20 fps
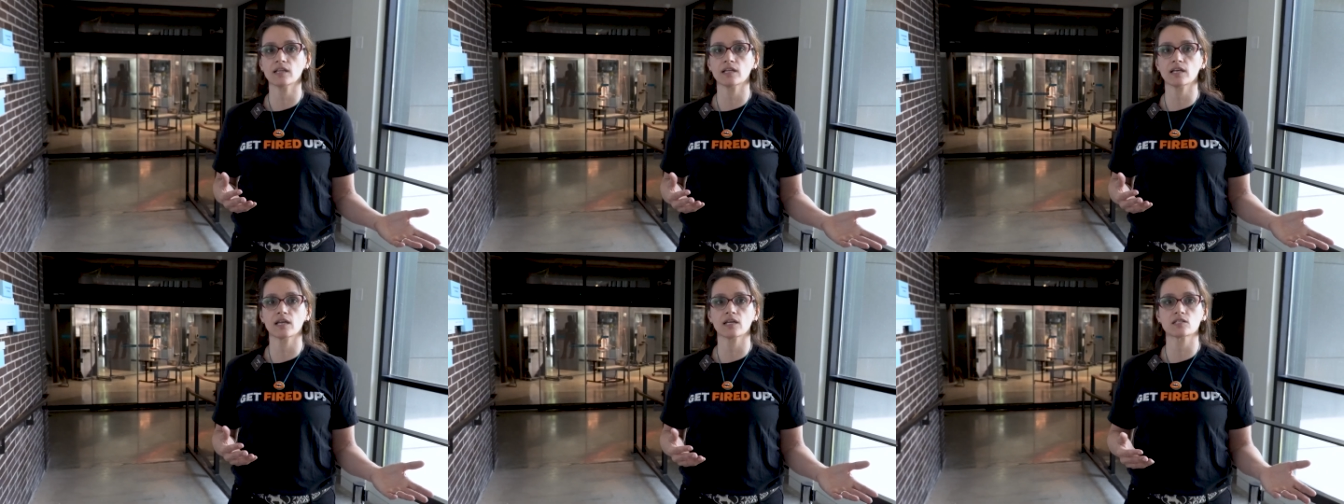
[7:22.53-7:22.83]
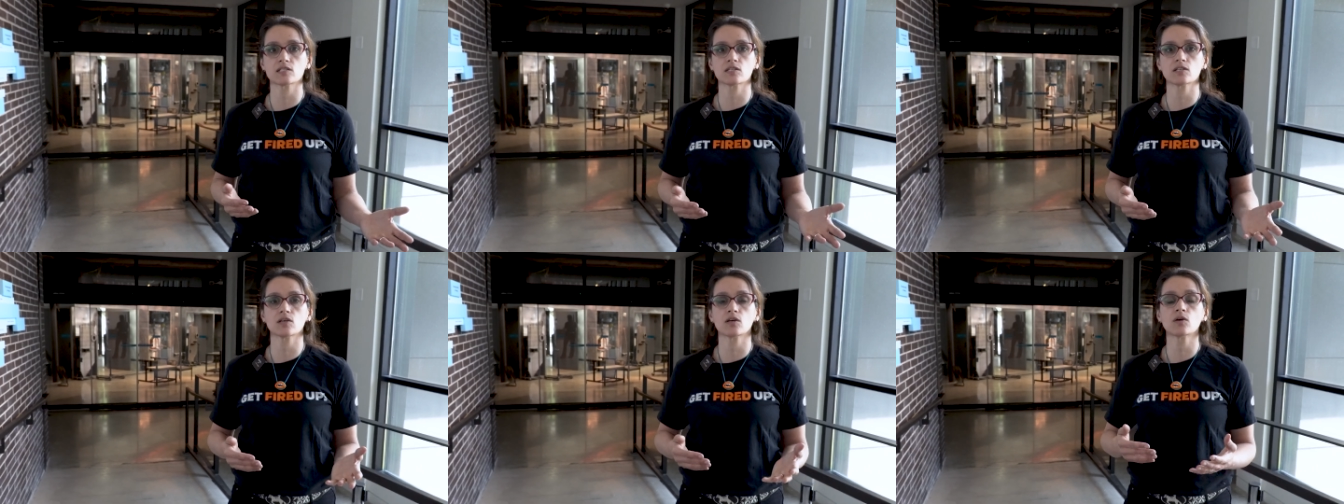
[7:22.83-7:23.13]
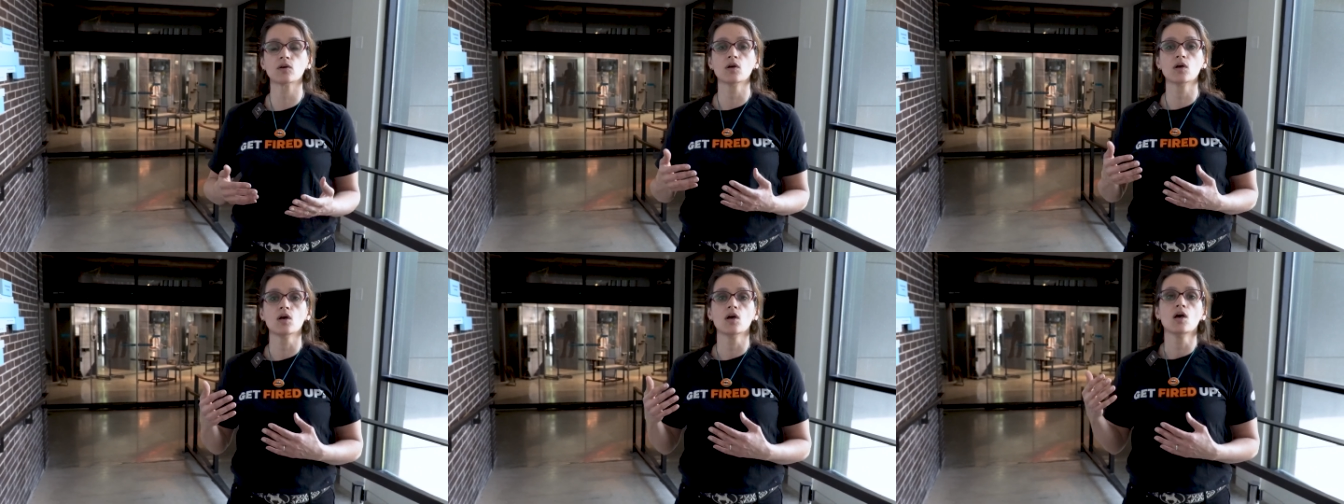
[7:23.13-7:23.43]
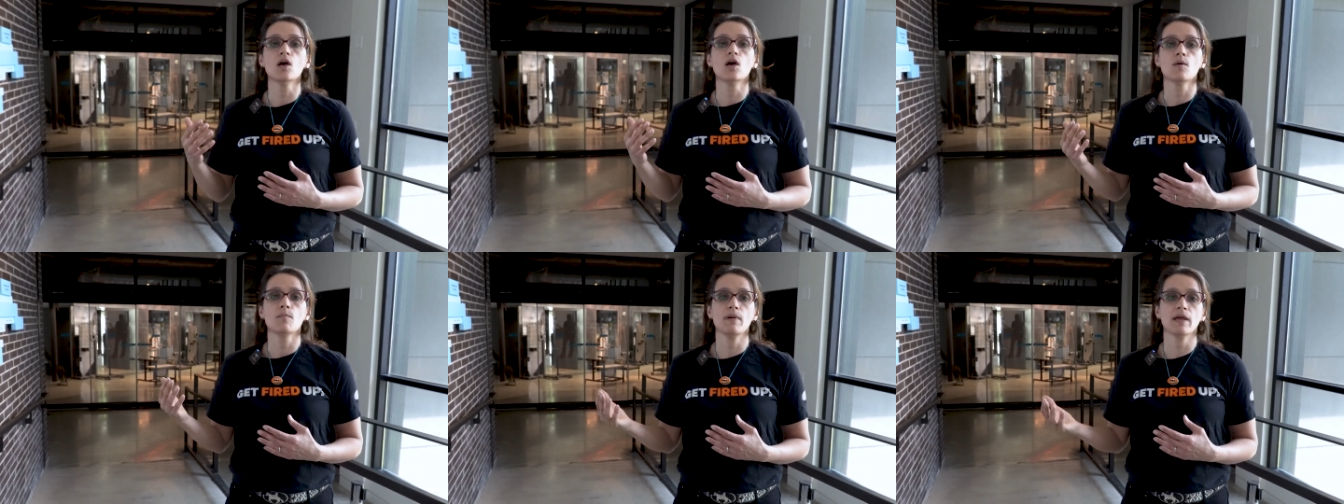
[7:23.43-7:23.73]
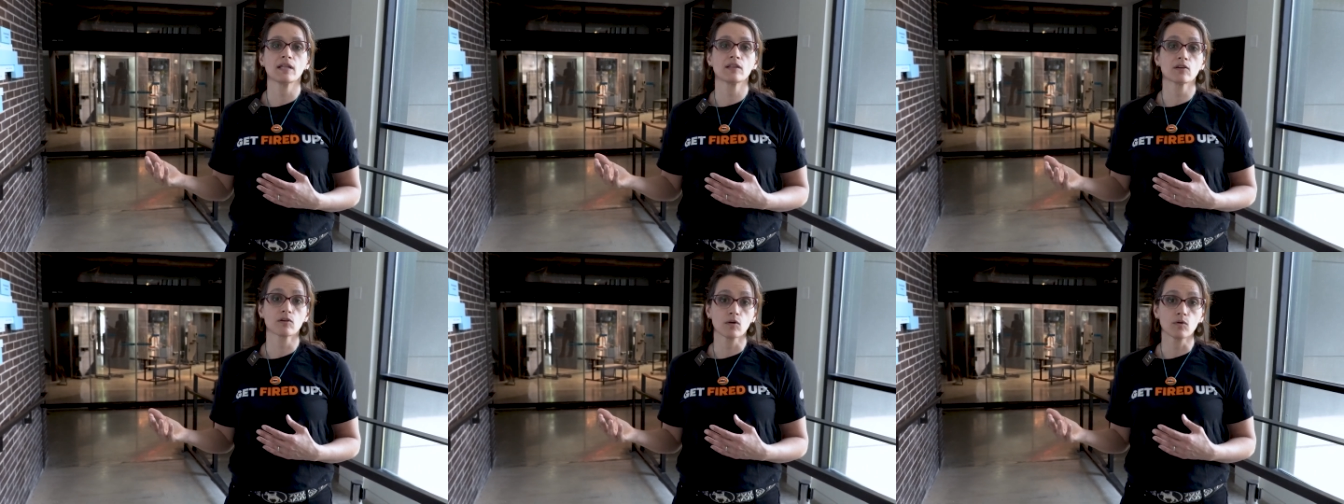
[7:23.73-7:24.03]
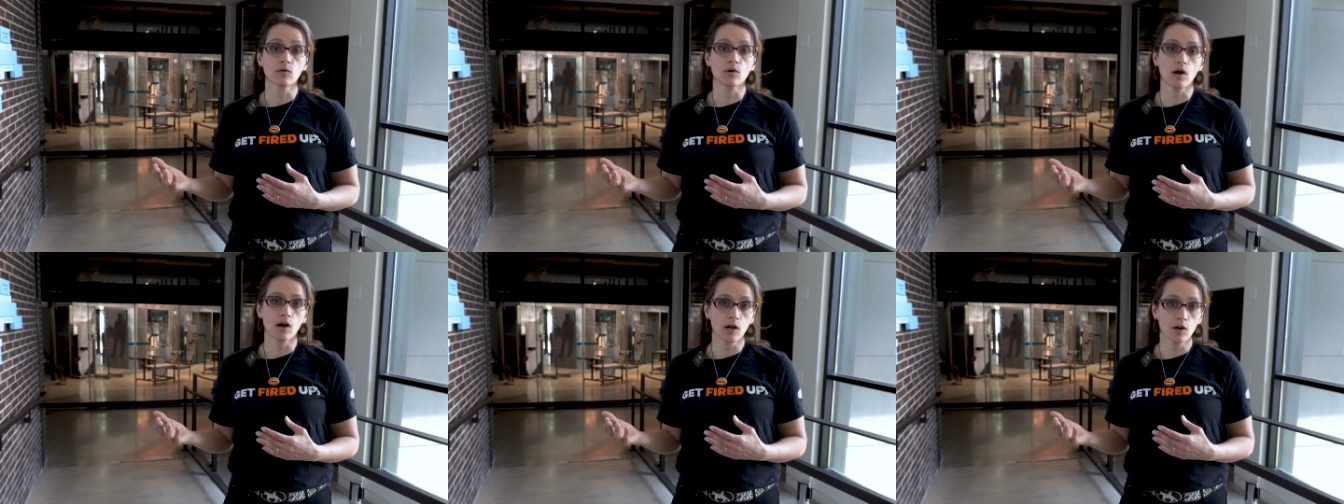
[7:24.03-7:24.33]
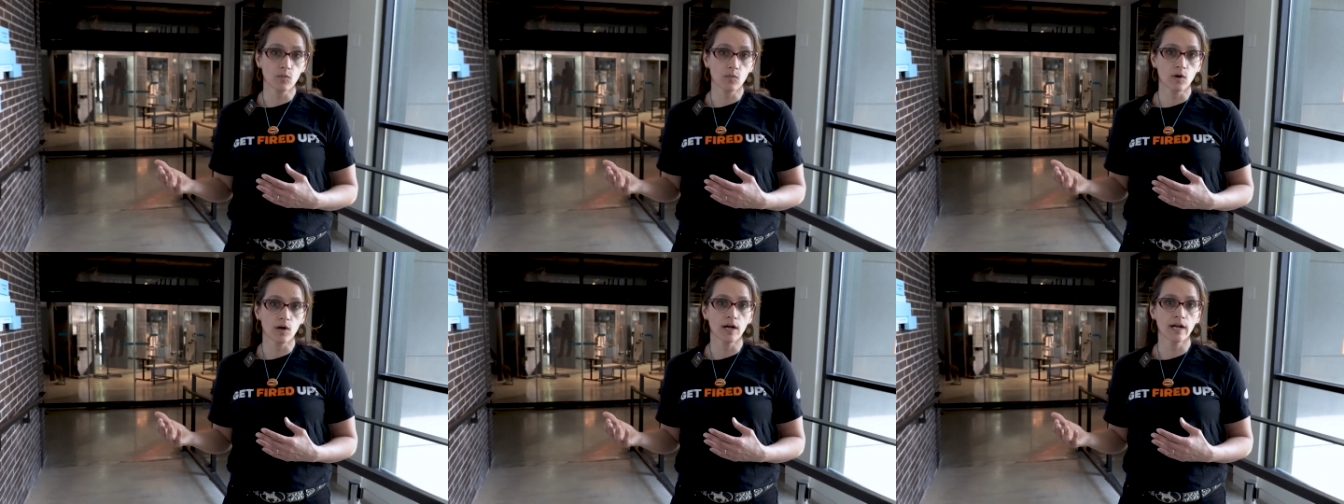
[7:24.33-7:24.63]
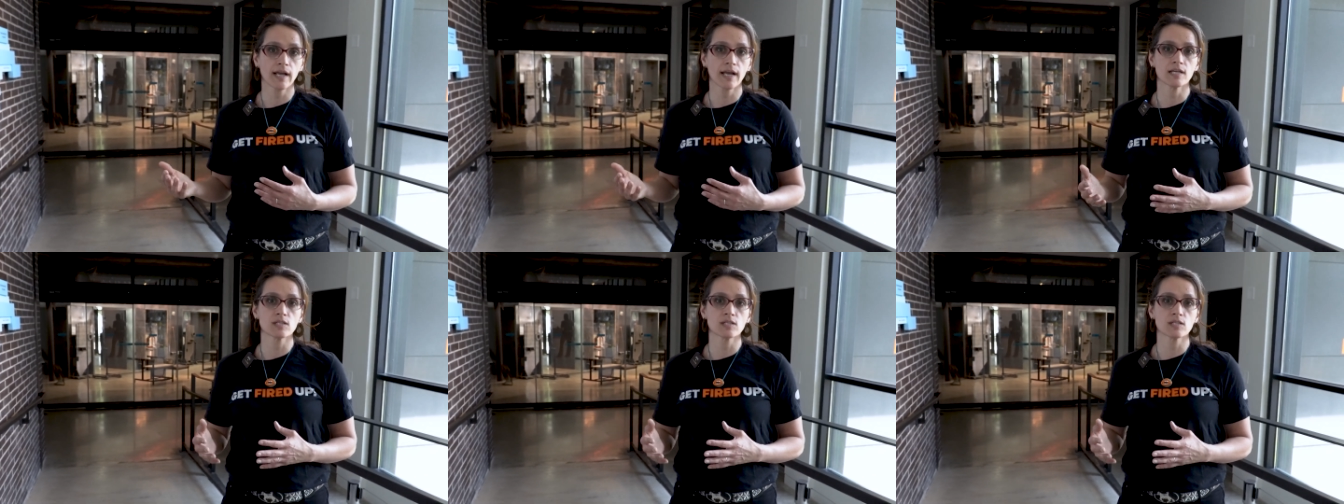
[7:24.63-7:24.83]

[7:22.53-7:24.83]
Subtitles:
They get to make their own artwork